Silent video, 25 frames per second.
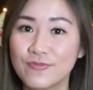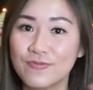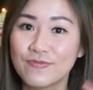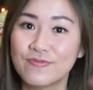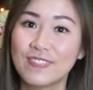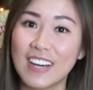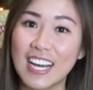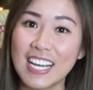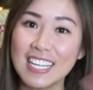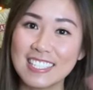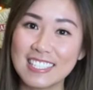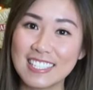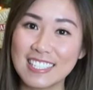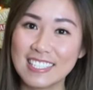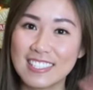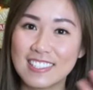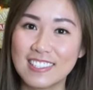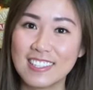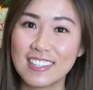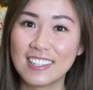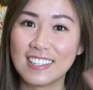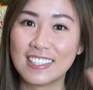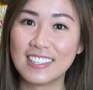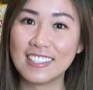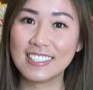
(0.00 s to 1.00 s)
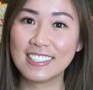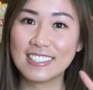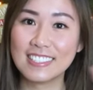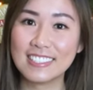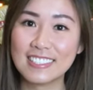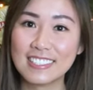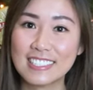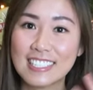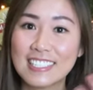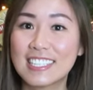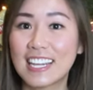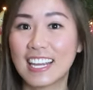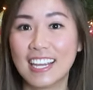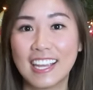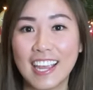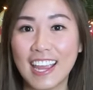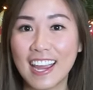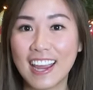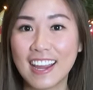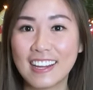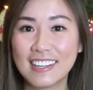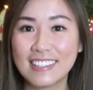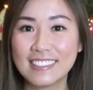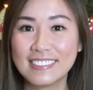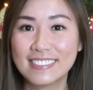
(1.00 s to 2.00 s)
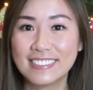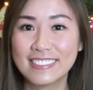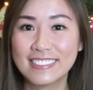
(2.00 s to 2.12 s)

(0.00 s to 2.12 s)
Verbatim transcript: Bye, sisters. Take care.